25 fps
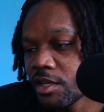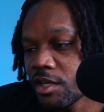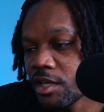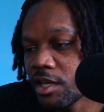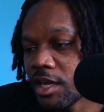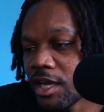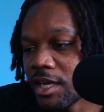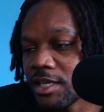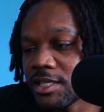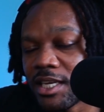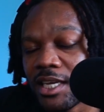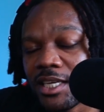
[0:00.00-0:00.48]

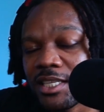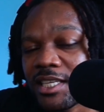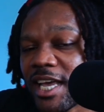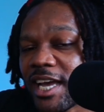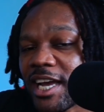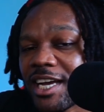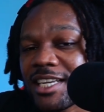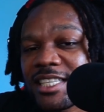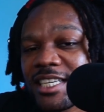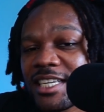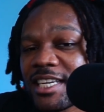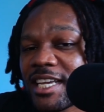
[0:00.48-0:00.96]
You know what I'm saying?
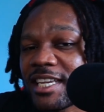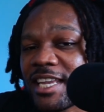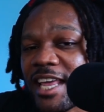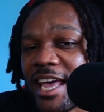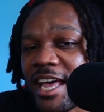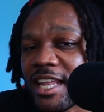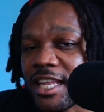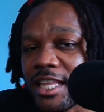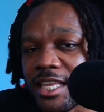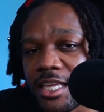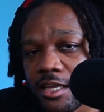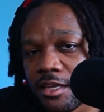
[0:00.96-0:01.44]
Take her to the
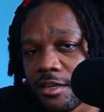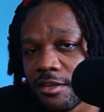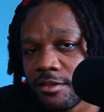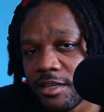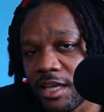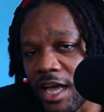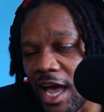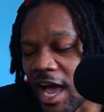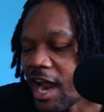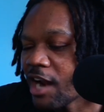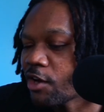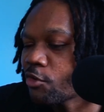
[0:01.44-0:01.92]
deli.
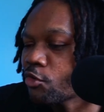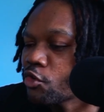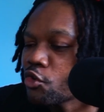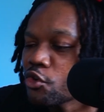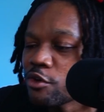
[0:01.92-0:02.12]
I don't